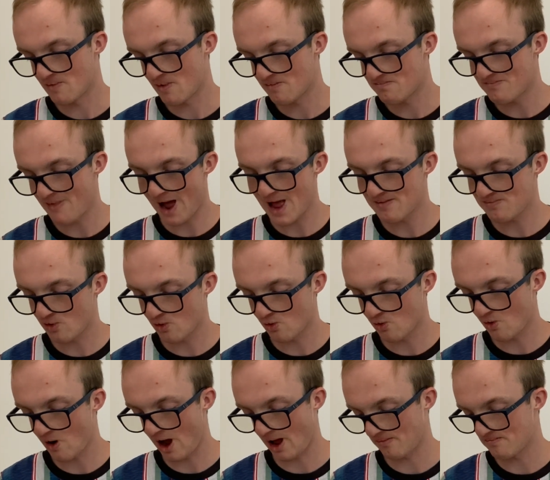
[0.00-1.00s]

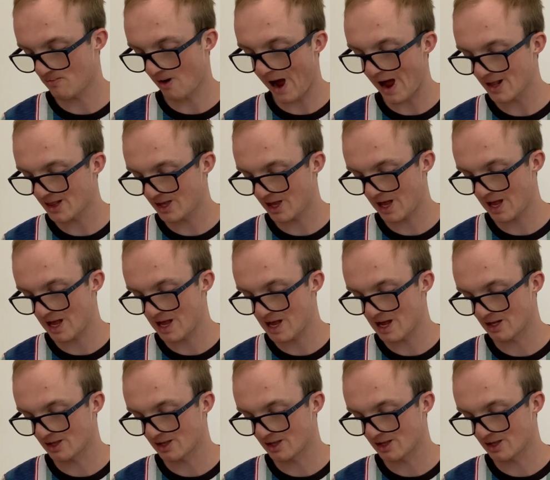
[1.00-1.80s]
maple and black tea